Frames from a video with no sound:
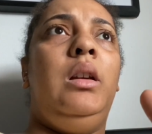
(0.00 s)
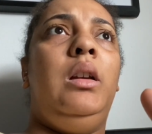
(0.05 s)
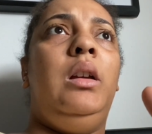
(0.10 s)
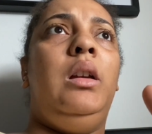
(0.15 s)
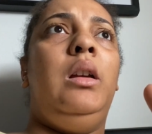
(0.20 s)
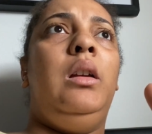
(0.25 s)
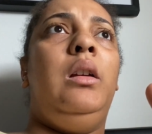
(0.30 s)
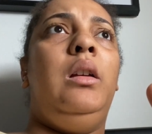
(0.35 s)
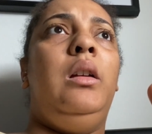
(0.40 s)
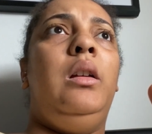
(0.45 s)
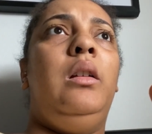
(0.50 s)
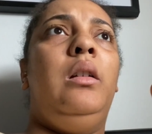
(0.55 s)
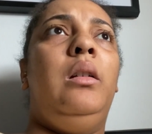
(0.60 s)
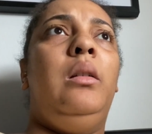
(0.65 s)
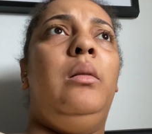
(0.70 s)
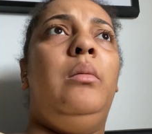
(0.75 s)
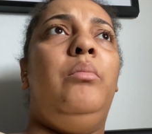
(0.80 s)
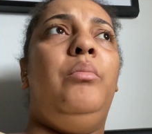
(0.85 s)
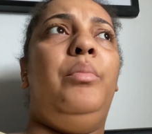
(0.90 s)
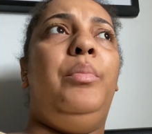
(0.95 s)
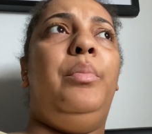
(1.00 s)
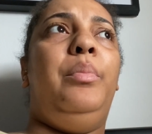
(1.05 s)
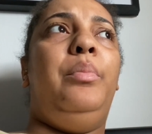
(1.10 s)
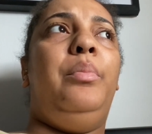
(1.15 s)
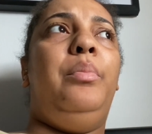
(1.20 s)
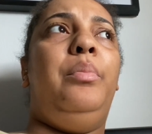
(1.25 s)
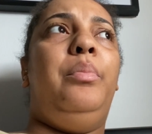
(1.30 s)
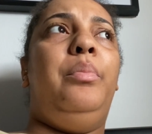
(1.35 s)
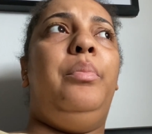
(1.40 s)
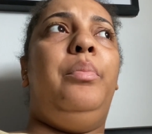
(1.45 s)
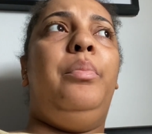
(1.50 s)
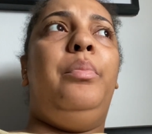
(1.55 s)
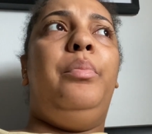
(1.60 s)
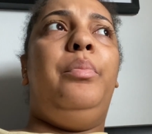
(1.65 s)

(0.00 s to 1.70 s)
[no speech]